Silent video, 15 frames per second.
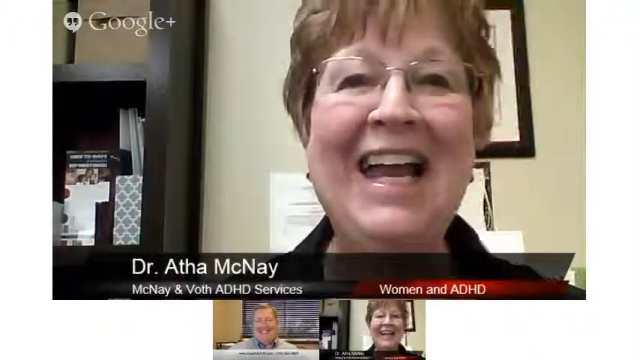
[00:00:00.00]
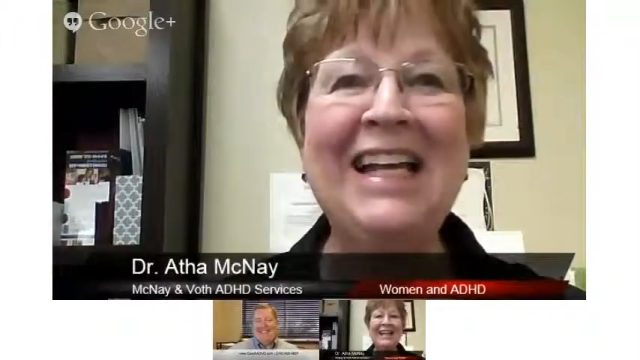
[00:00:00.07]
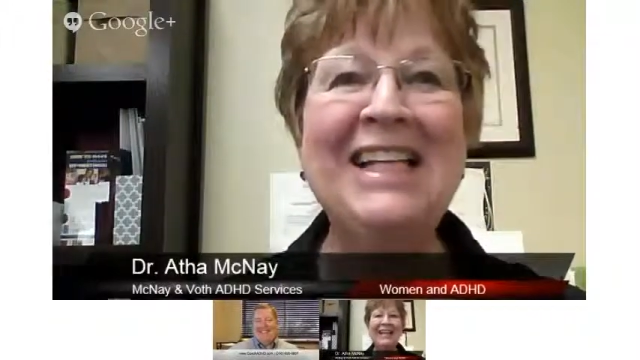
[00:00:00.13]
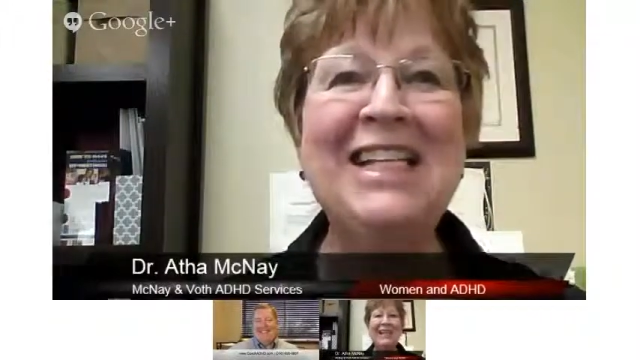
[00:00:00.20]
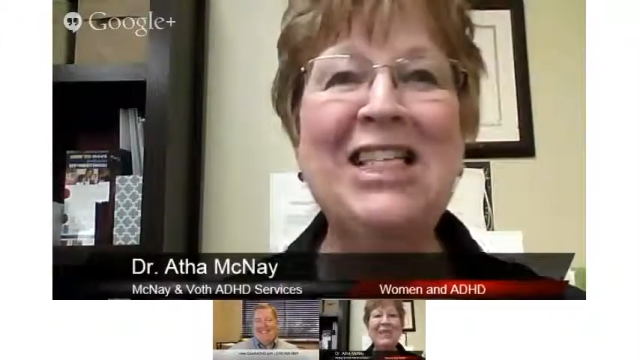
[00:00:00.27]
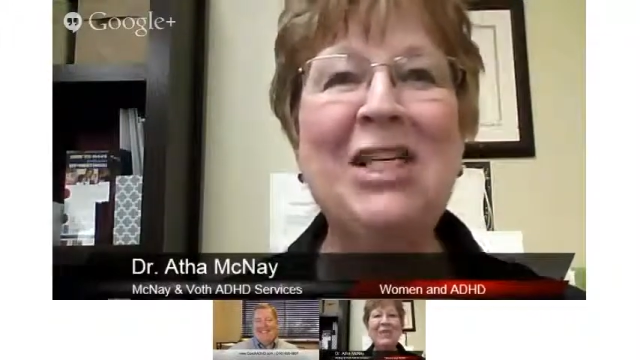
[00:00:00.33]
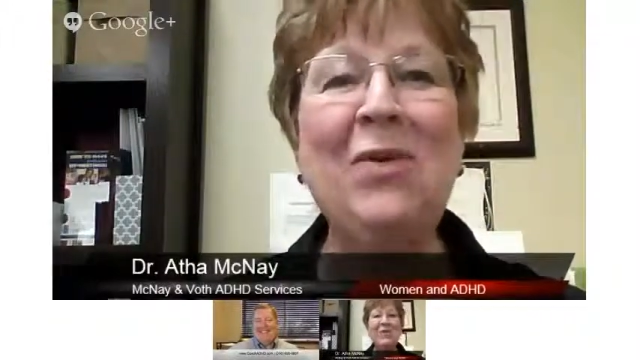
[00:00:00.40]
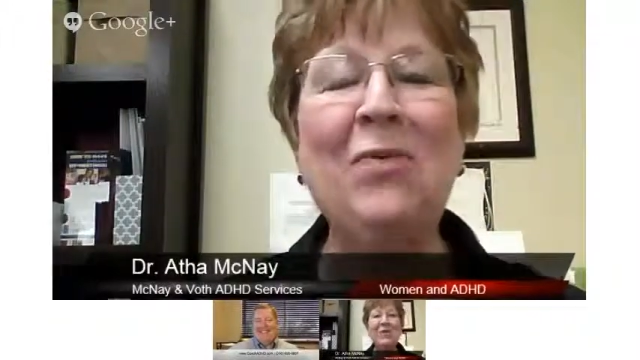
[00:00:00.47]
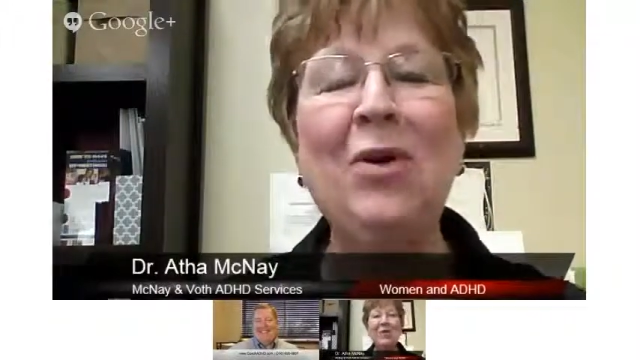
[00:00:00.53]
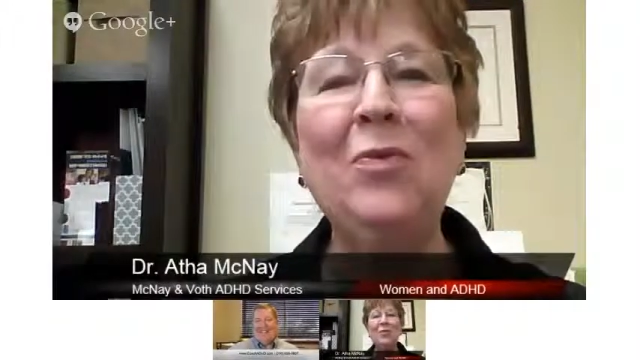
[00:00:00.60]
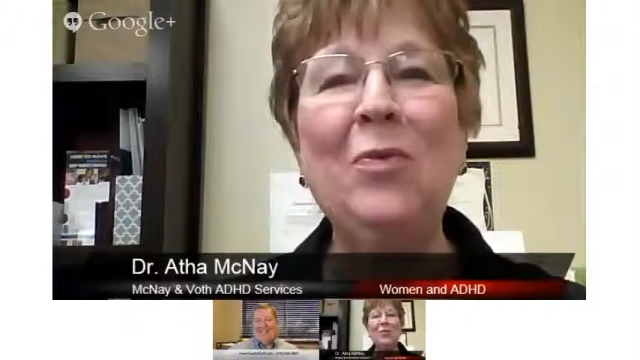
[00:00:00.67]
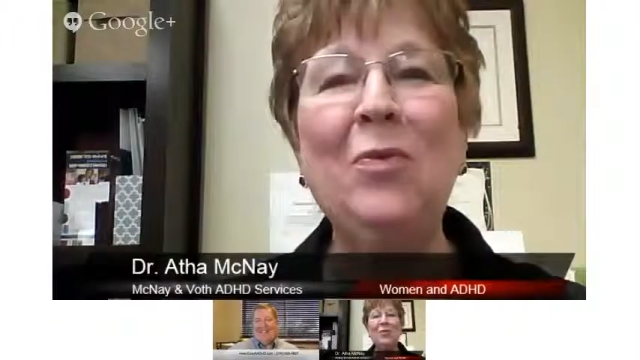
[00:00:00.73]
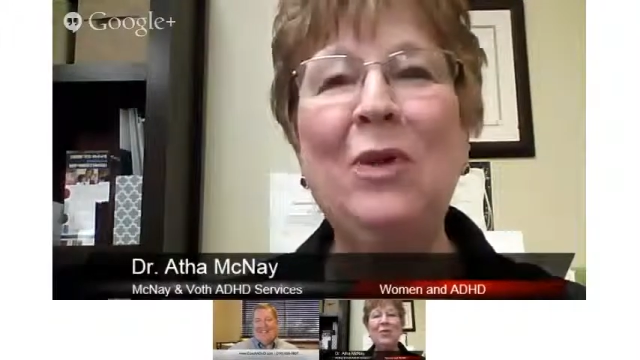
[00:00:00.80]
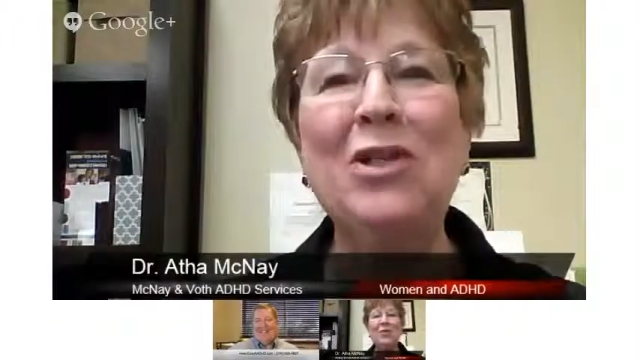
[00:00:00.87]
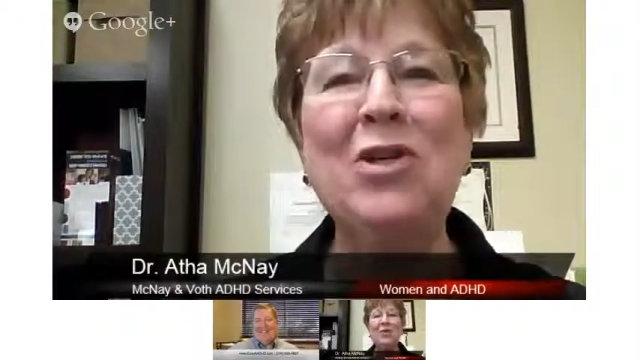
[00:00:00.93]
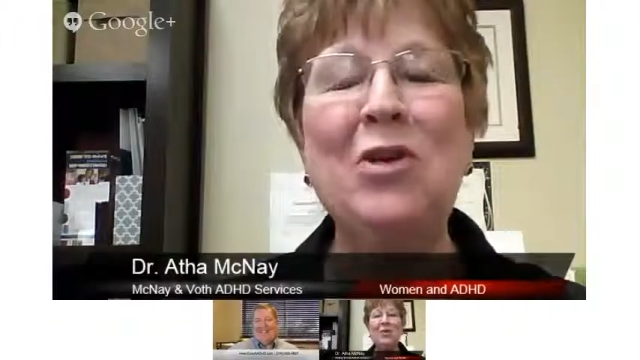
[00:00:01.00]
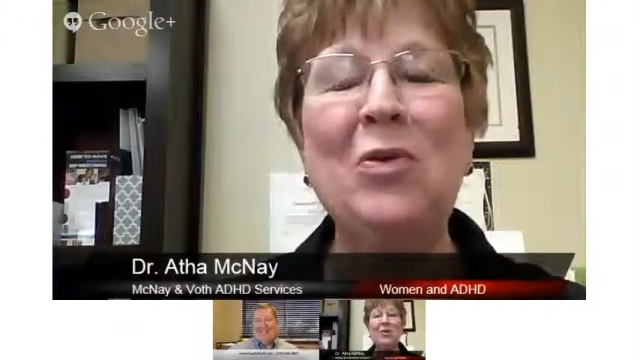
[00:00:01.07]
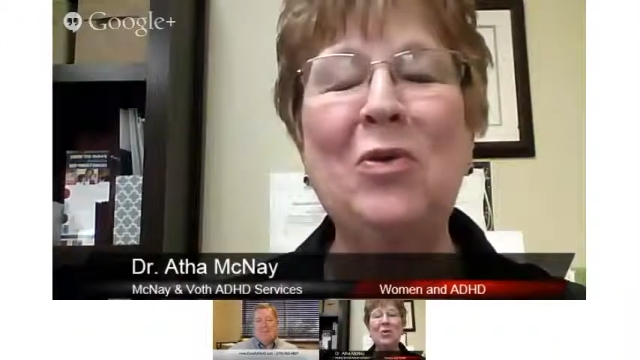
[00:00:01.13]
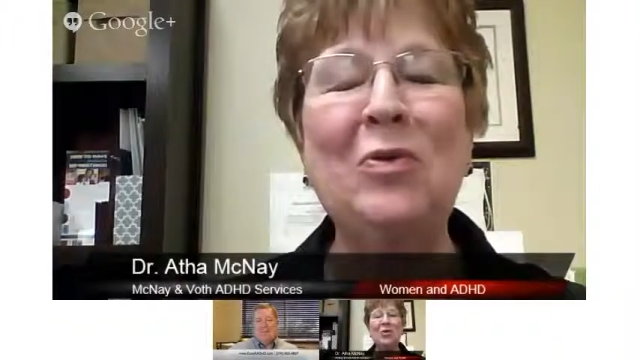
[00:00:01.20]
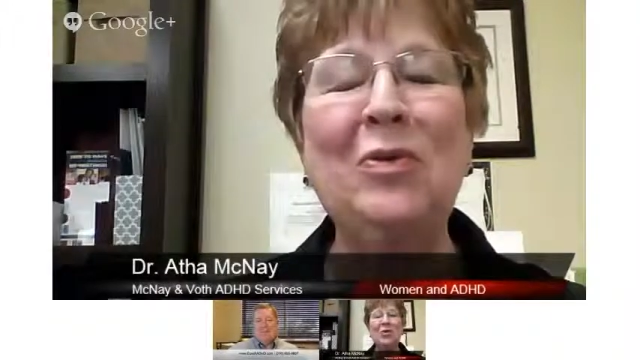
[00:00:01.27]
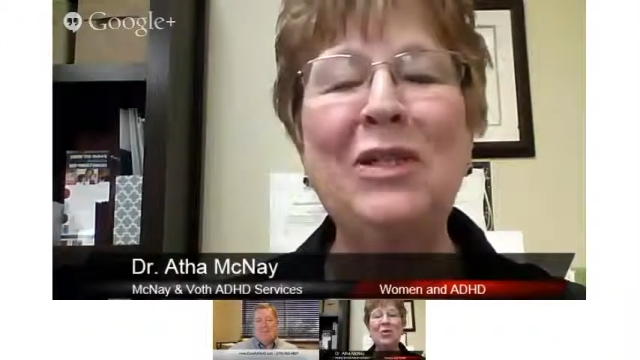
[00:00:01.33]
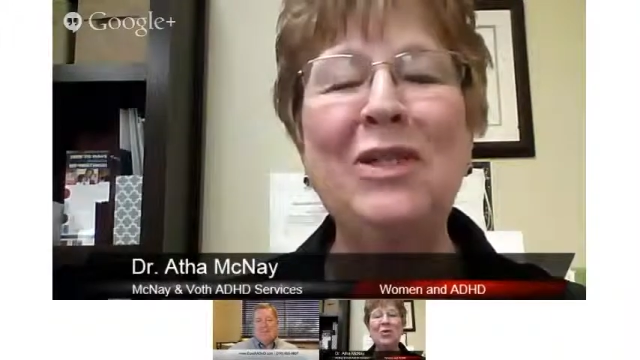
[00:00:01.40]
let's see what
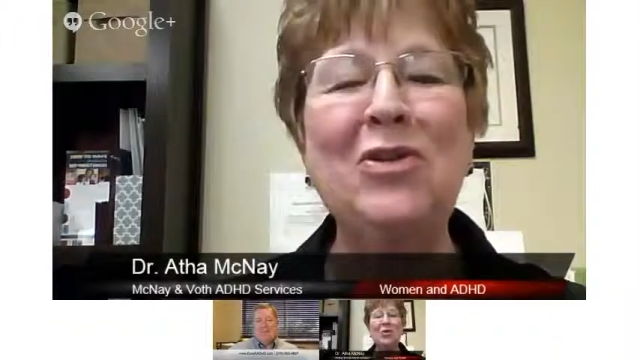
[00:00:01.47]
you